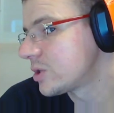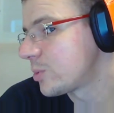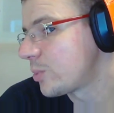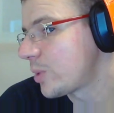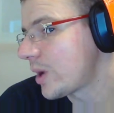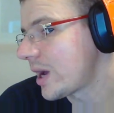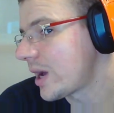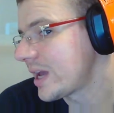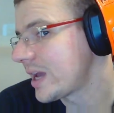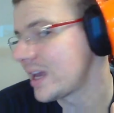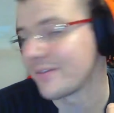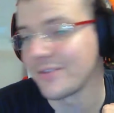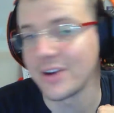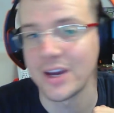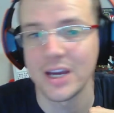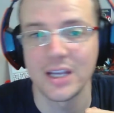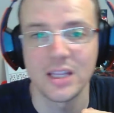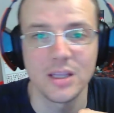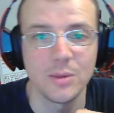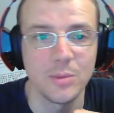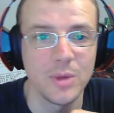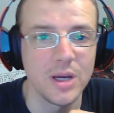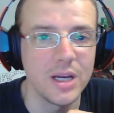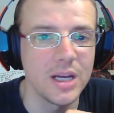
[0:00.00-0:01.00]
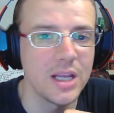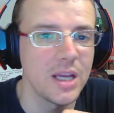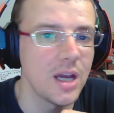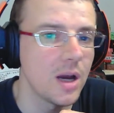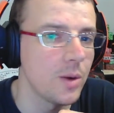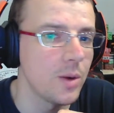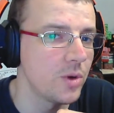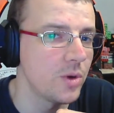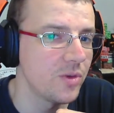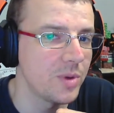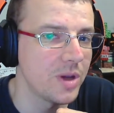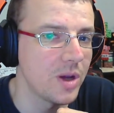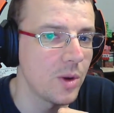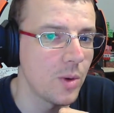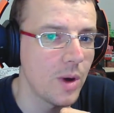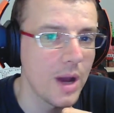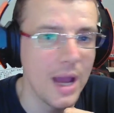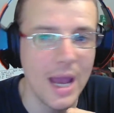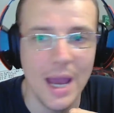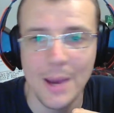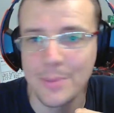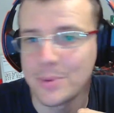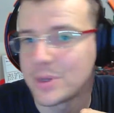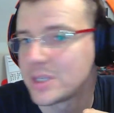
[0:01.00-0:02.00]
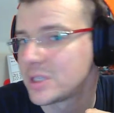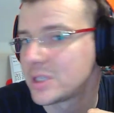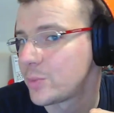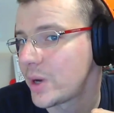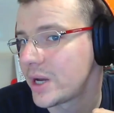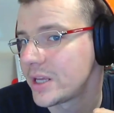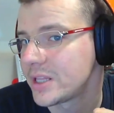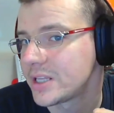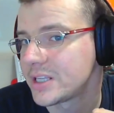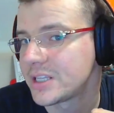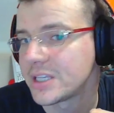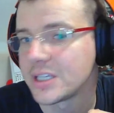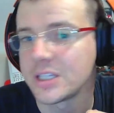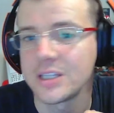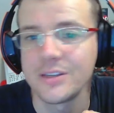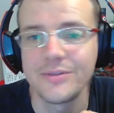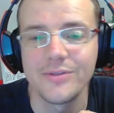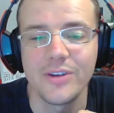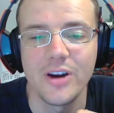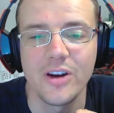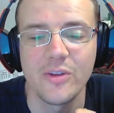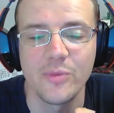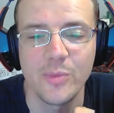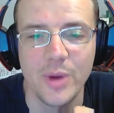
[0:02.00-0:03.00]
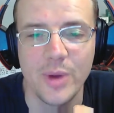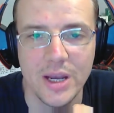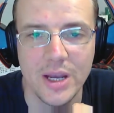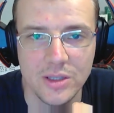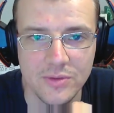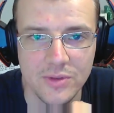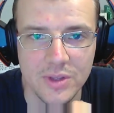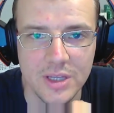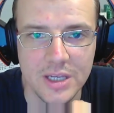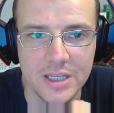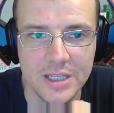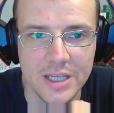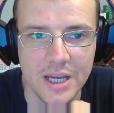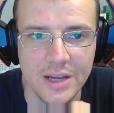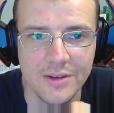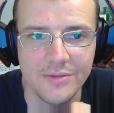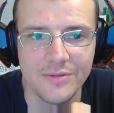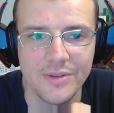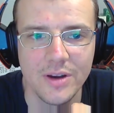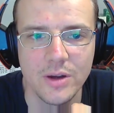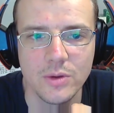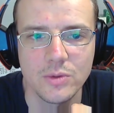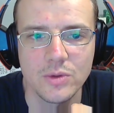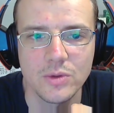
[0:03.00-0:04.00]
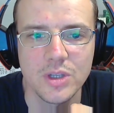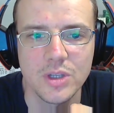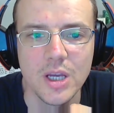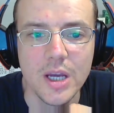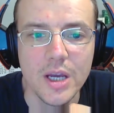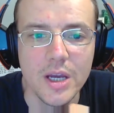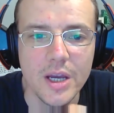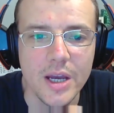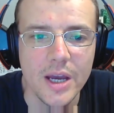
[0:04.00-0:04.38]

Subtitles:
to pay, if I had the money, I would have been quite happy to pay the £65 for these headphones,